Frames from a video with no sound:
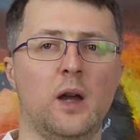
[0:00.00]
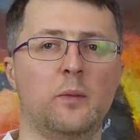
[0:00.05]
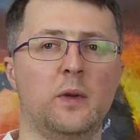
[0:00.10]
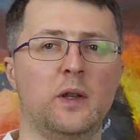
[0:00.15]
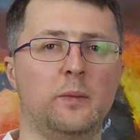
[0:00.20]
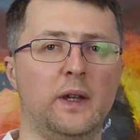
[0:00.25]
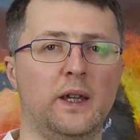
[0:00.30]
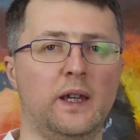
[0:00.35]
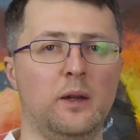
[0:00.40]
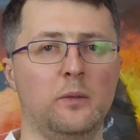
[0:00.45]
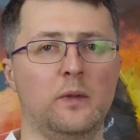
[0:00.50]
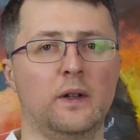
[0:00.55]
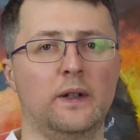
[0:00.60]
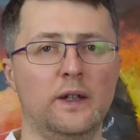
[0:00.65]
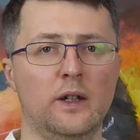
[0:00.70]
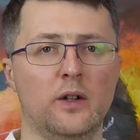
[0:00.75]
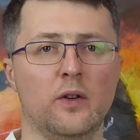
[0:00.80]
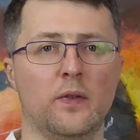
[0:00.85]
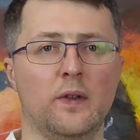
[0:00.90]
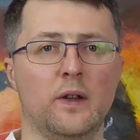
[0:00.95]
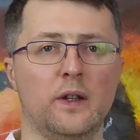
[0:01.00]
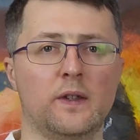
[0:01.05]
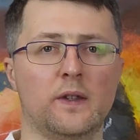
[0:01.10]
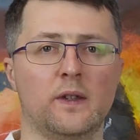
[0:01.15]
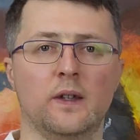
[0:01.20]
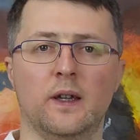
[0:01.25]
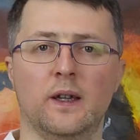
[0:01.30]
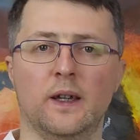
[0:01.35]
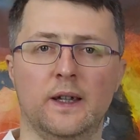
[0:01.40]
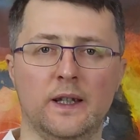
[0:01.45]
became clear that it's
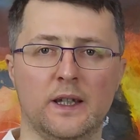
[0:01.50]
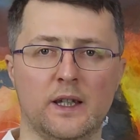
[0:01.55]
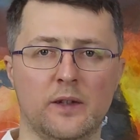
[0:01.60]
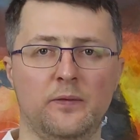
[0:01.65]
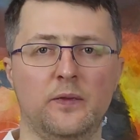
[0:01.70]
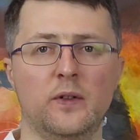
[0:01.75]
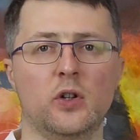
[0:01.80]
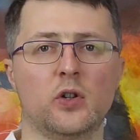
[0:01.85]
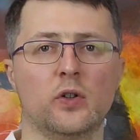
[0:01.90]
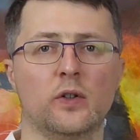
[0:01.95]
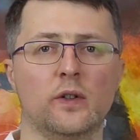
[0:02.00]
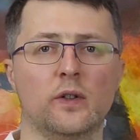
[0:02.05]
insufficient.